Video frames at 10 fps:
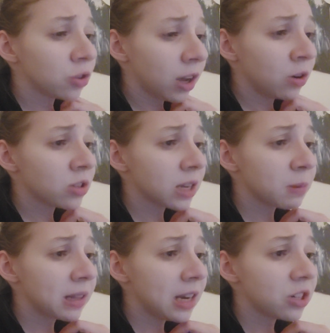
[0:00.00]
others'
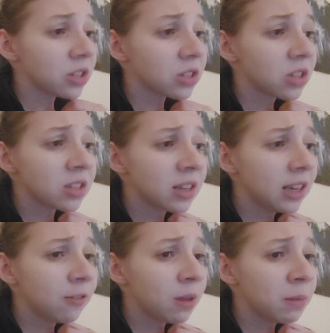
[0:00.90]
expectations doesn't
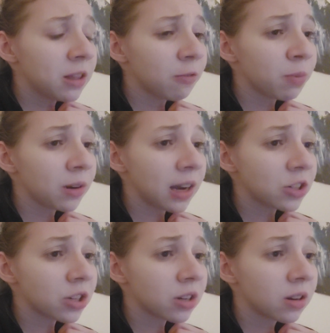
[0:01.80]
give them enough
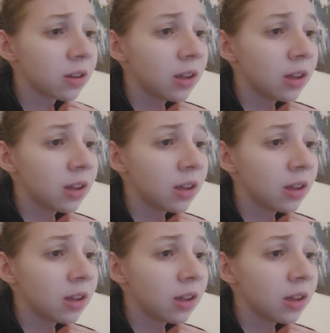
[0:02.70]
protection,